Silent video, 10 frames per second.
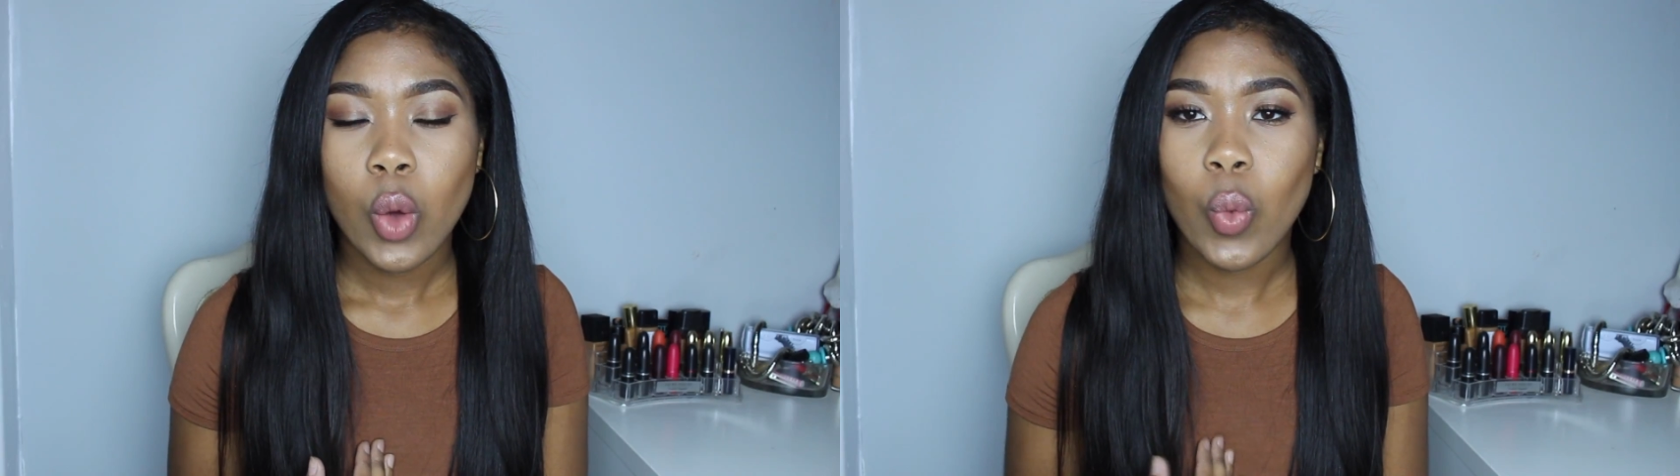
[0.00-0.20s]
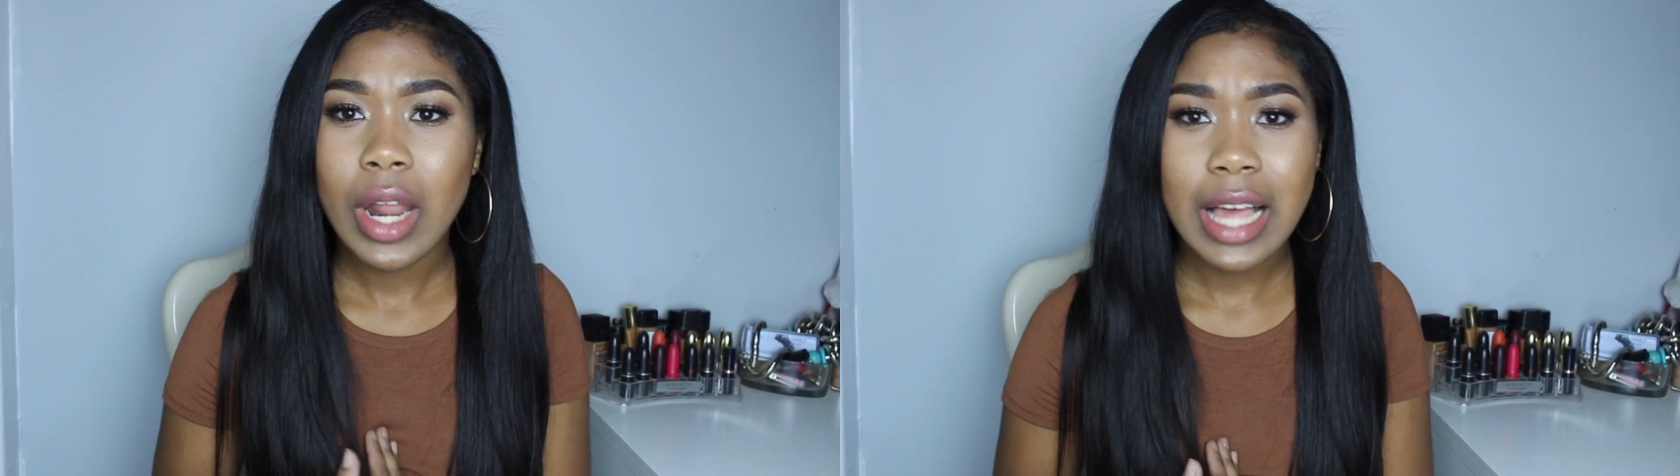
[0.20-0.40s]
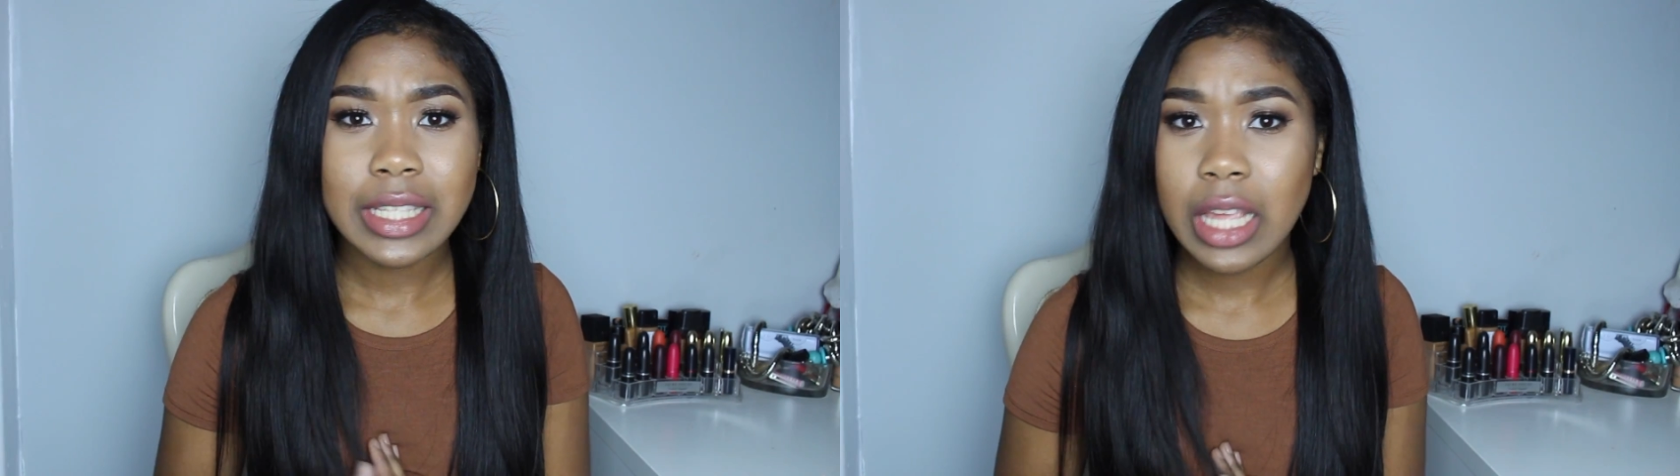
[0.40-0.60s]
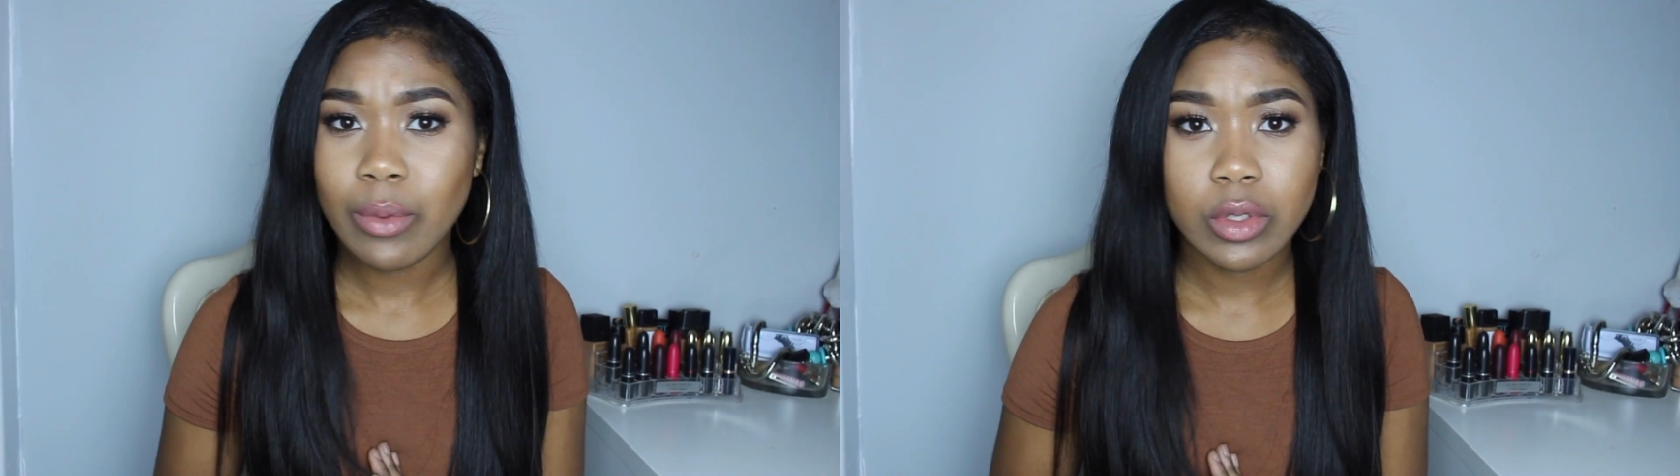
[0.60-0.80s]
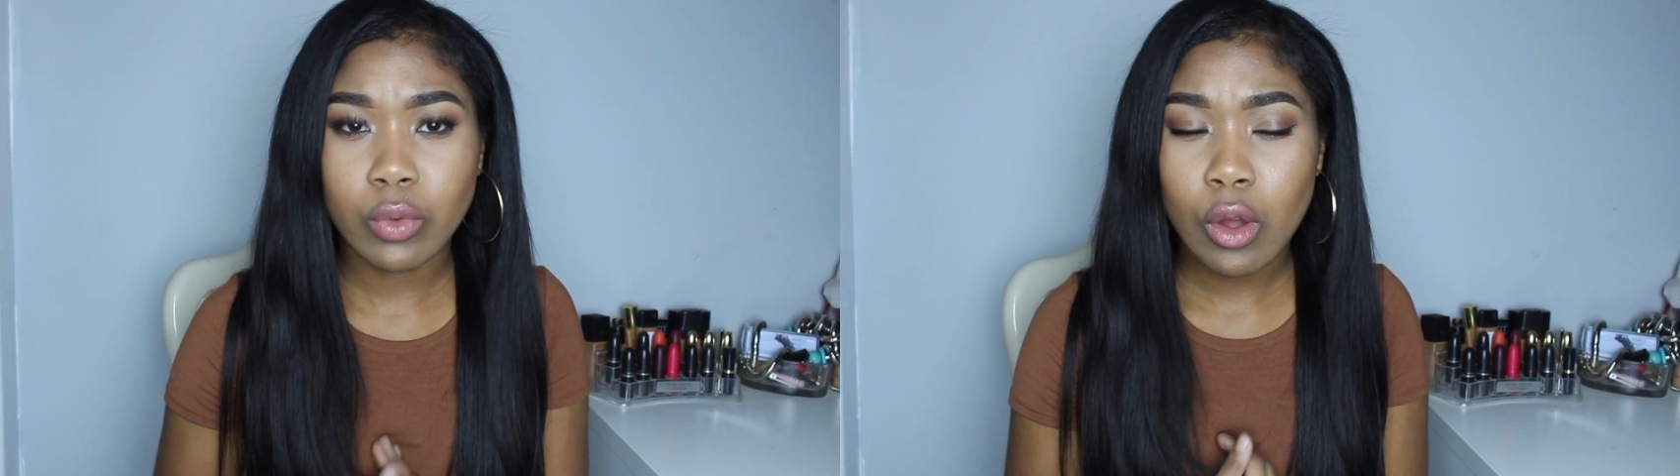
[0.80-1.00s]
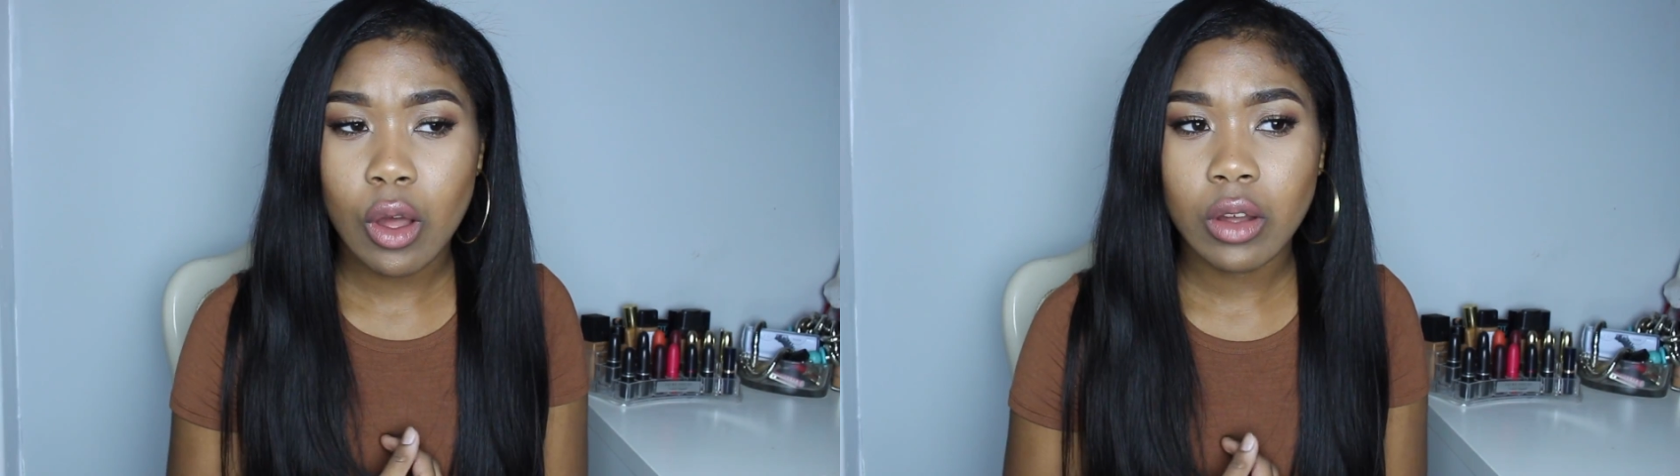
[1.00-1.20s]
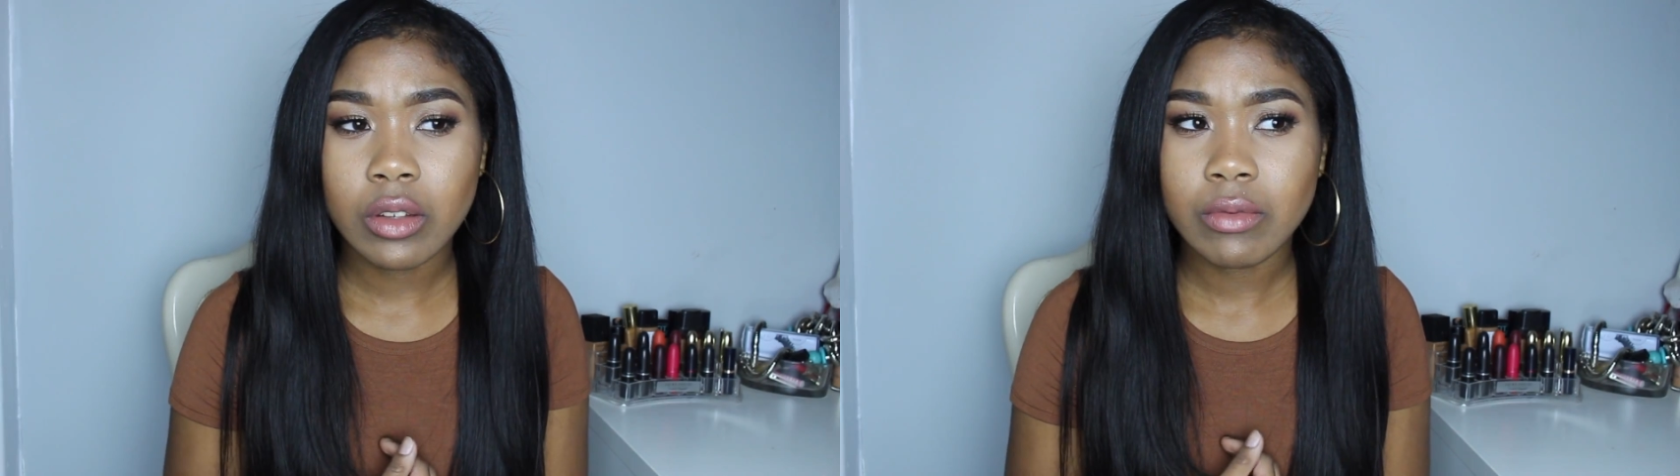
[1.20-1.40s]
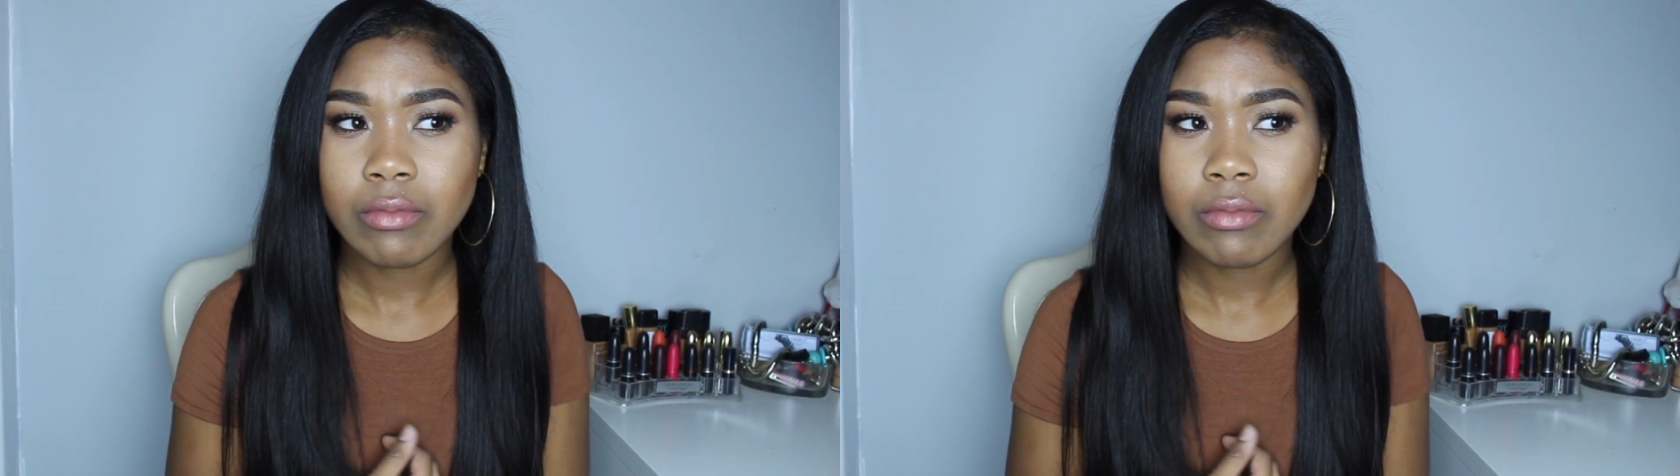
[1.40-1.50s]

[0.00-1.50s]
what I said was wrong.